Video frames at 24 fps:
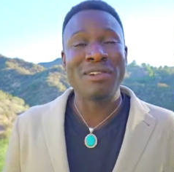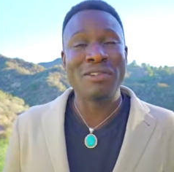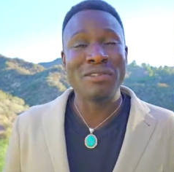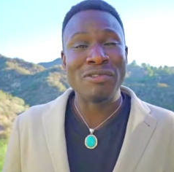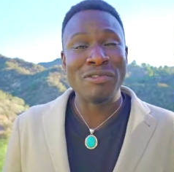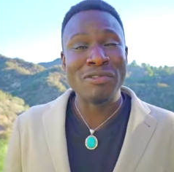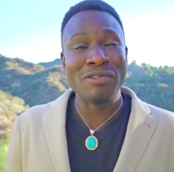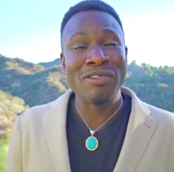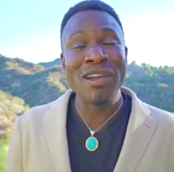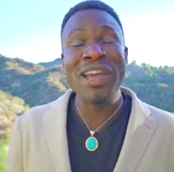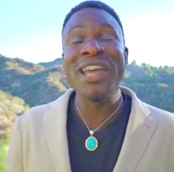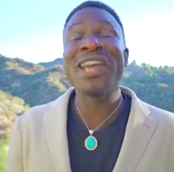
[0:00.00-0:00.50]

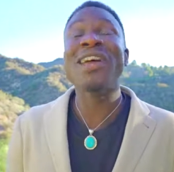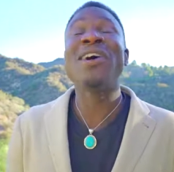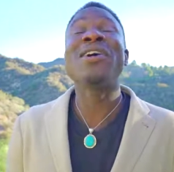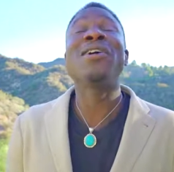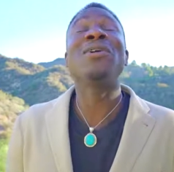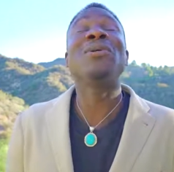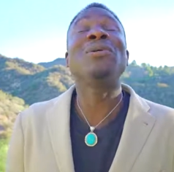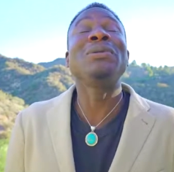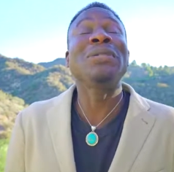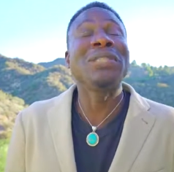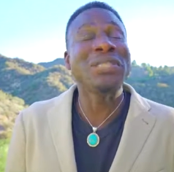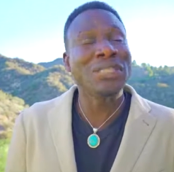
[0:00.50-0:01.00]

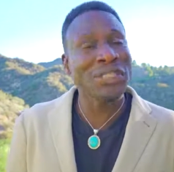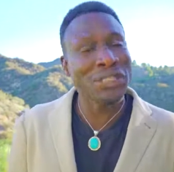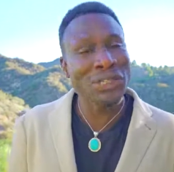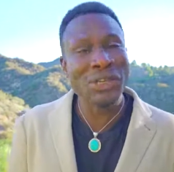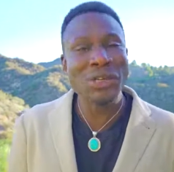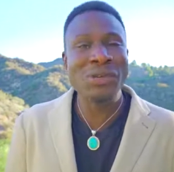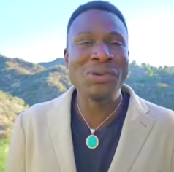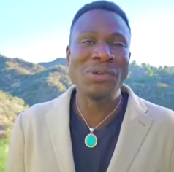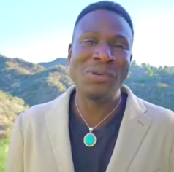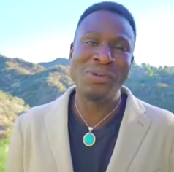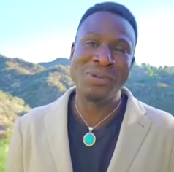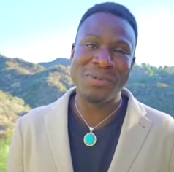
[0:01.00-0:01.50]
real
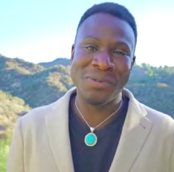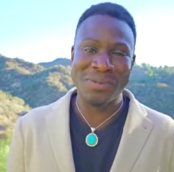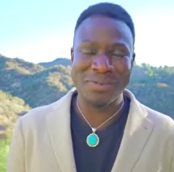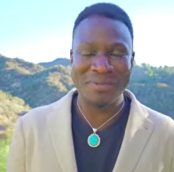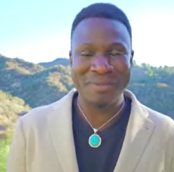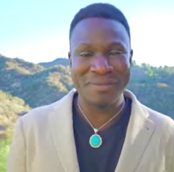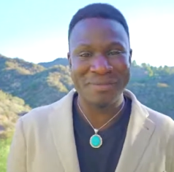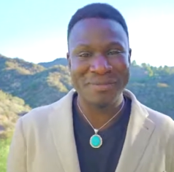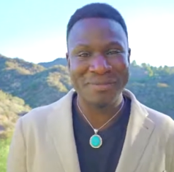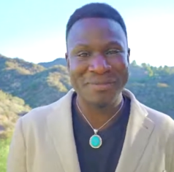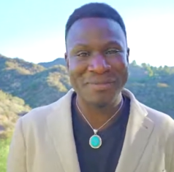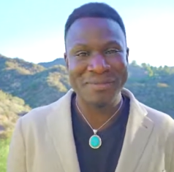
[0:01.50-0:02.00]
soon,
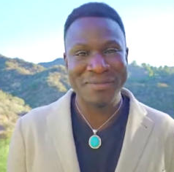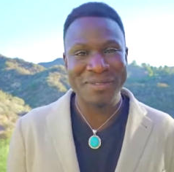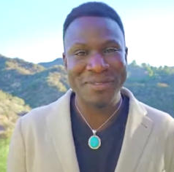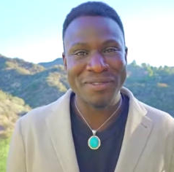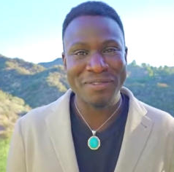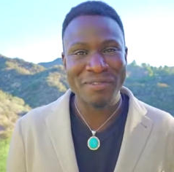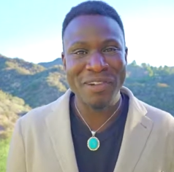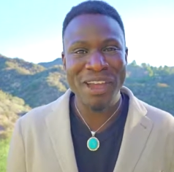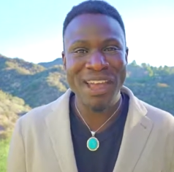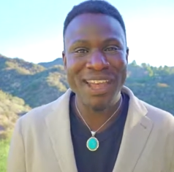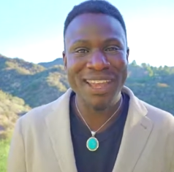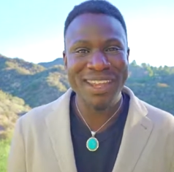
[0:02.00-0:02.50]

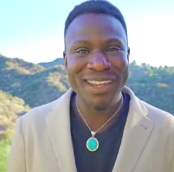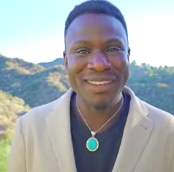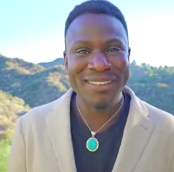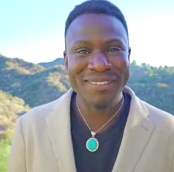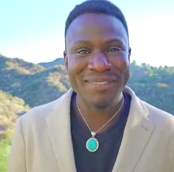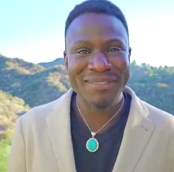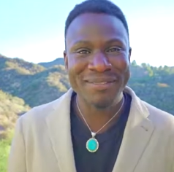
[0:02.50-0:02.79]
right?